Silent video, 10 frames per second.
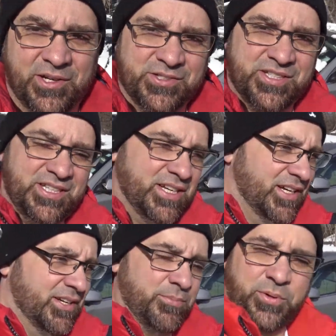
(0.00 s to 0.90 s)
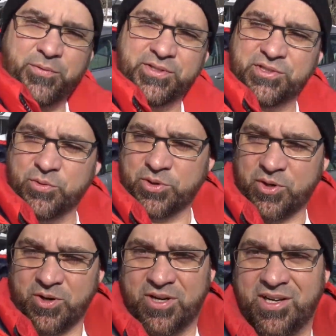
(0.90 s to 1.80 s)
there's the uh, previous donor
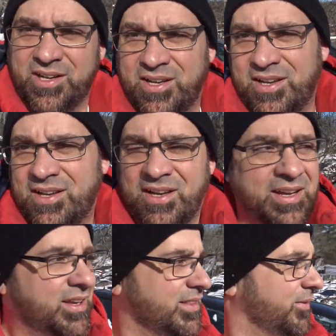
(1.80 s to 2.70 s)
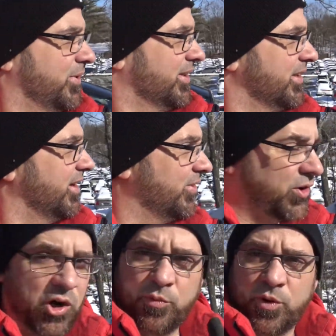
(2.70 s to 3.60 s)
car. Then we got the other
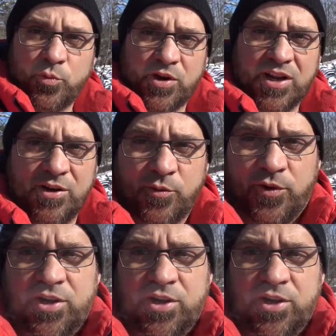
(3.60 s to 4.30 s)
car we were working on over